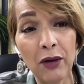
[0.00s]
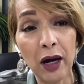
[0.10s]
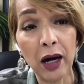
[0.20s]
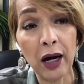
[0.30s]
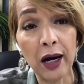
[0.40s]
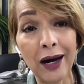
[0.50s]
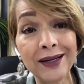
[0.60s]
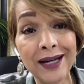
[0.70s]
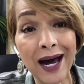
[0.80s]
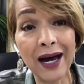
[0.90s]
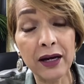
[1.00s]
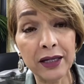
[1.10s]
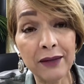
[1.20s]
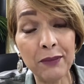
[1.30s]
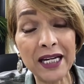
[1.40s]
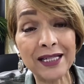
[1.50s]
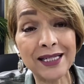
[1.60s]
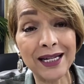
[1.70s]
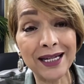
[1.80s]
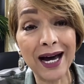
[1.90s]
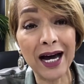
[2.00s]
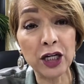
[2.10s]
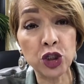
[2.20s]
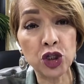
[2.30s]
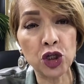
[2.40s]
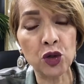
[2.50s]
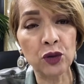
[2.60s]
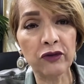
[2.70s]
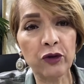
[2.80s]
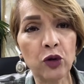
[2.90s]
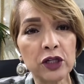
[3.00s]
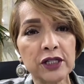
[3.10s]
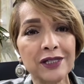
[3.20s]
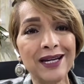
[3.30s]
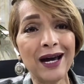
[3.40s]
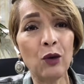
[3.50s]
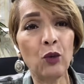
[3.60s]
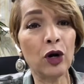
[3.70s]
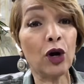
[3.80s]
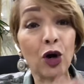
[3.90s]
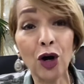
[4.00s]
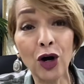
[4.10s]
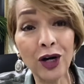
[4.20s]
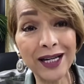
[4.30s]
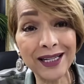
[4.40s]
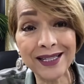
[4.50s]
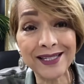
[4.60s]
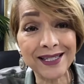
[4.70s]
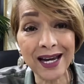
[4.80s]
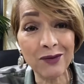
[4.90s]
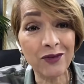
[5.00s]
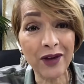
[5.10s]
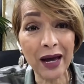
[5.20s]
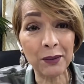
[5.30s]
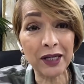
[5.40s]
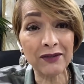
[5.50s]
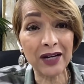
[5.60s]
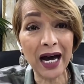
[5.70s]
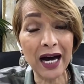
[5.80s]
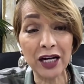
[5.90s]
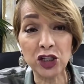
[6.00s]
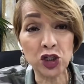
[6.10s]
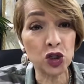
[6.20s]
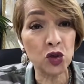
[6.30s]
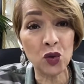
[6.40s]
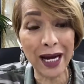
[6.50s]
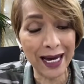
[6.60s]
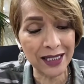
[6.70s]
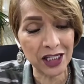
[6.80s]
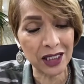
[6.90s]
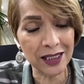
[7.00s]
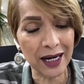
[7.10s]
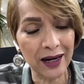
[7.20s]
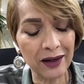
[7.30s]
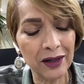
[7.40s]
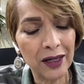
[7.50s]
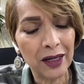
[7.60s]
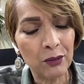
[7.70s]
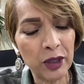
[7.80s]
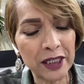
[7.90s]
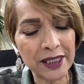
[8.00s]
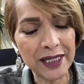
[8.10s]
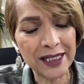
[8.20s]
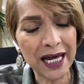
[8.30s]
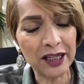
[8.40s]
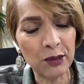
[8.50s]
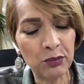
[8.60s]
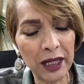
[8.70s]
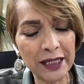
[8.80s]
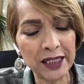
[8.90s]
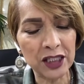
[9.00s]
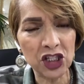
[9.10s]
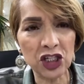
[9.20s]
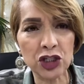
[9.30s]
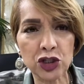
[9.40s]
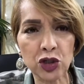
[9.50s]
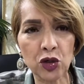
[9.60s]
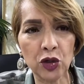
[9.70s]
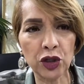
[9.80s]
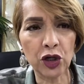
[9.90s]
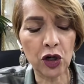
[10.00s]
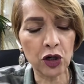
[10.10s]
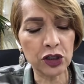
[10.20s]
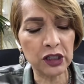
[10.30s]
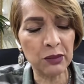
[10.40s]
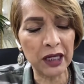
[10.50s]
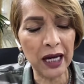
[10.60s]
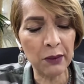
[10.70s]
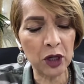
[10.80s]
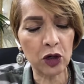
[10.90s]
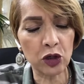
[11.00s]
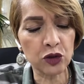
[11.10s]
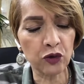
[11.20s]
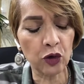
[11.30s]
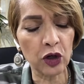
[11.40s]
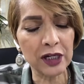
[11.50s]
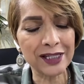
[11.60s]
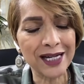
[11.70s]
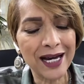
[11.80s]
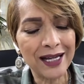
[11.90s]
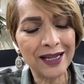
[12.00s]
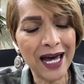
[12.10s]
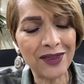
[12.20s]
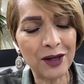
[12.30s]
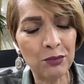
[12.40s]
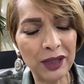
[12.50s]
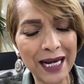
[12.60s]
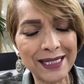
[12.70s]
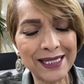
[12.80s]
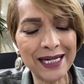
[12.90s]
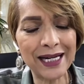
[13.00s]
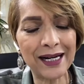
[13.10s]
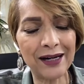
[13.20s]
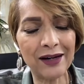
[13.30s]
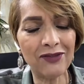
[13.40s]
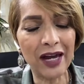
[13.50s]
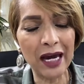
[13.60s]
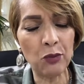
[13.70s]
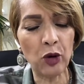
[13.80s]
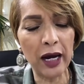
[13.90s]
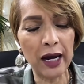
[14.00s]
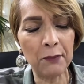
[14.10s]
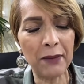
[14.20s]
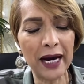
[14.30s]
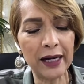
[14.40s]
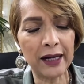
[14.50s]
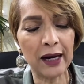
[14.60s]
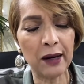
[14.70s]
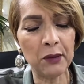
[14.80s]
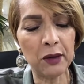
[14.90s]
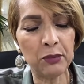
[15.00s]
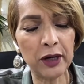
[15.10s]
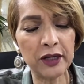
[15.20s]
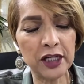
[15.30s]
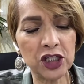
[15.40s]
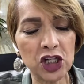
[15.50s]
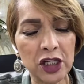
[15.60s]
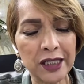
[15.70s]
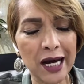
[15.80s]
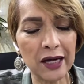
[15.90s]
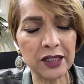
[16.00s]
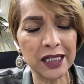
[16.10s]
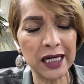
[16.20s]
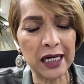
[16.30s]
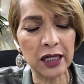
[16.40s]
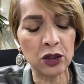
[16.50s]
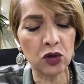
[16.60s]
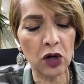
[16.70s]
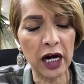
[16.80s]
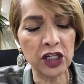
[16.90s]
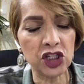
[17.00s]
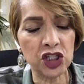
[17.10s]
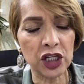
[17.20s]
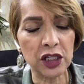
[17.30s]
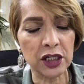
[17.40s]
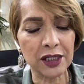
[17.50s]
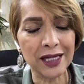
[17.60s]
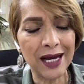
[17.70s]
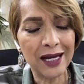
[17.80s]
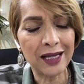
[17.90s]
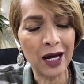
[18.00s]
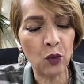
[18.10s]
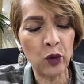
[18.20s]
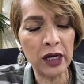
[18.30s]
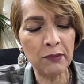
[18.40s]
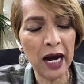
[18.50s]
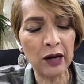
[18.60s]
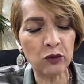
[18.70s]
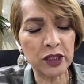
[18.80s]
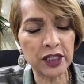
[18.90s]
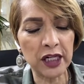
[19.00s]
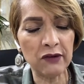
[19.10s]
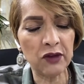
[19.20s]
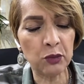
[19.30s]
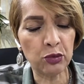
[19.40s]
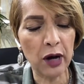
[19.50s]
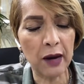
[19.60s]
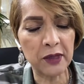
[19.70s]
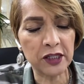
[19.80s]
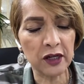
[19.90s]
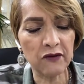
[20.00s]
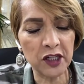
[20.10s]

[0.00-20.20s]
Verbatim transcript: Uh, a non, it means a non-Jew. And of course, now we're all in the same family of God, Jew and Gentile. But it says that the blessing, Jesus took on the curse. He became a curse for us, that the blessing of Abraham might come upon the Gentiles in Christ Jesus, that we might receive the promise of the